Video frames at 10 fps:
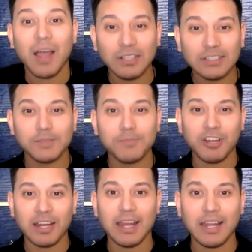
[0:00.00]
you to
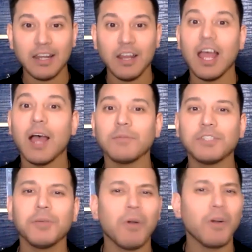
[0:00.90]
bring in, I'm
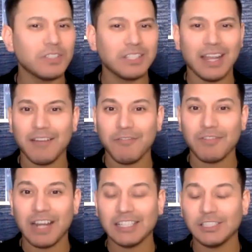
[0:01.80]
too old to have a
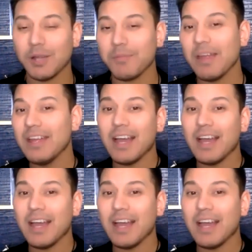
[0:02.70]
relationship.